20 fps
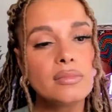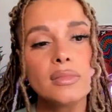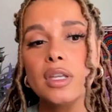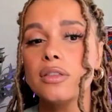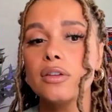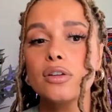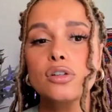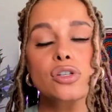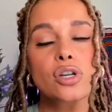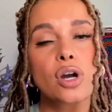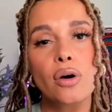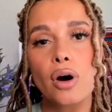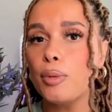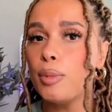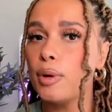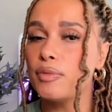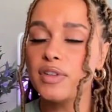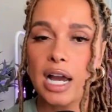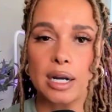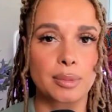There's no hope
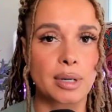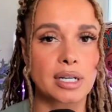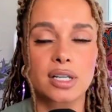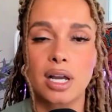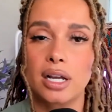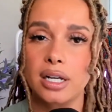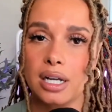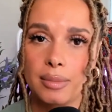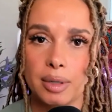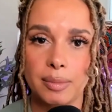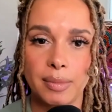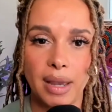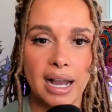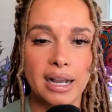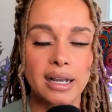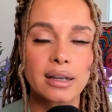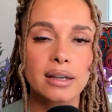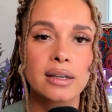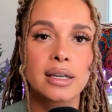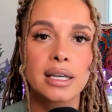of Dak Prescott coming
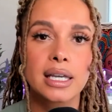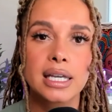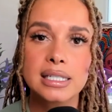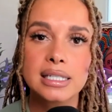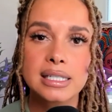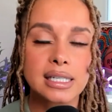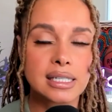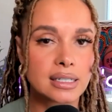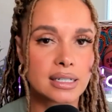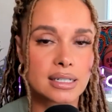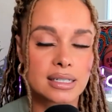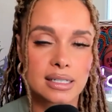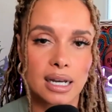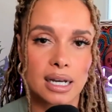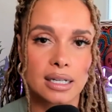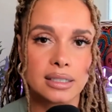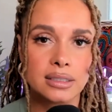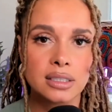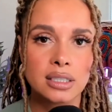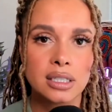back. His season is
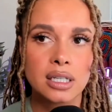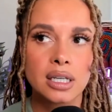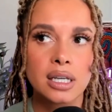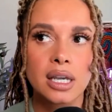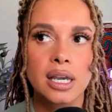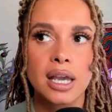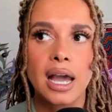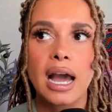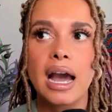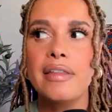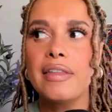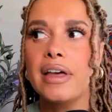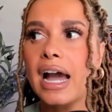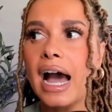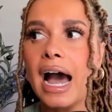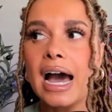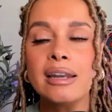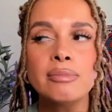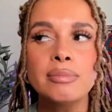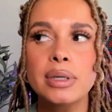done. And they
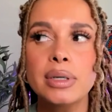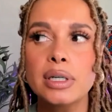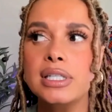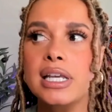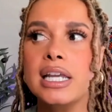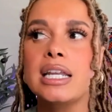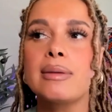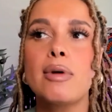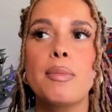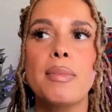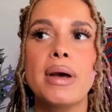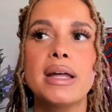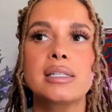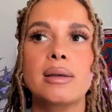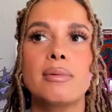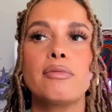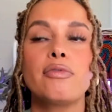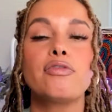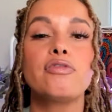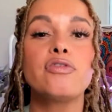hadn't built any
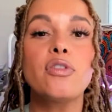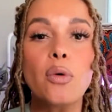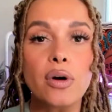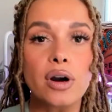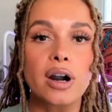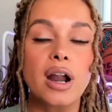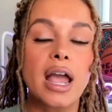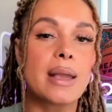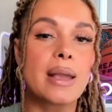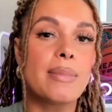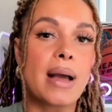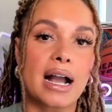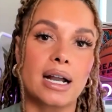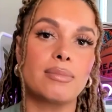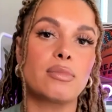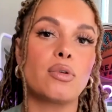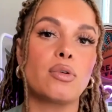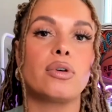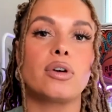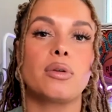momentum for a
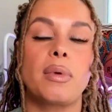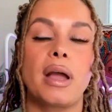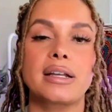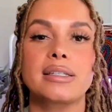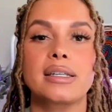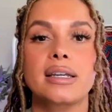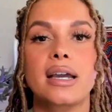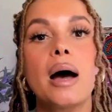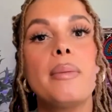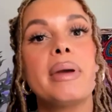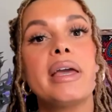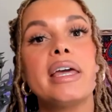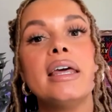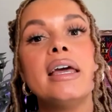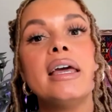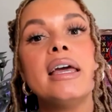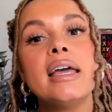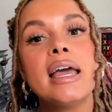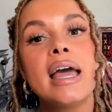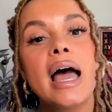backup quarterback to come in
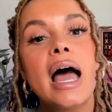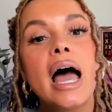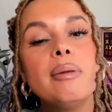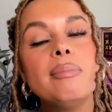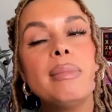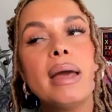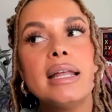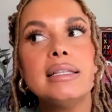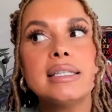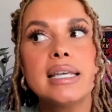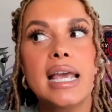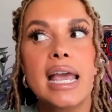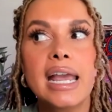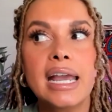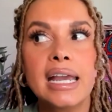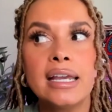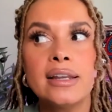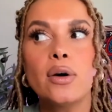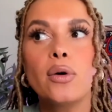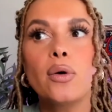and
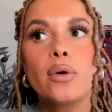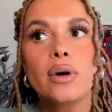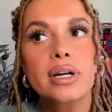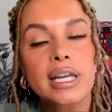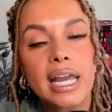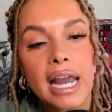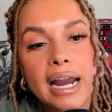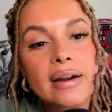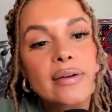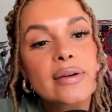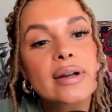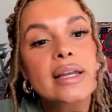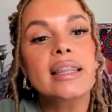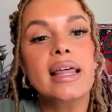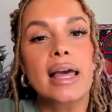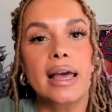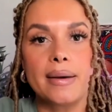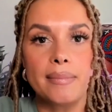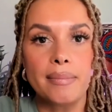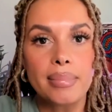maintain or carry
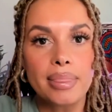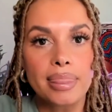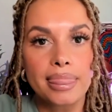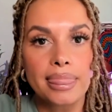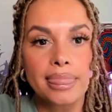them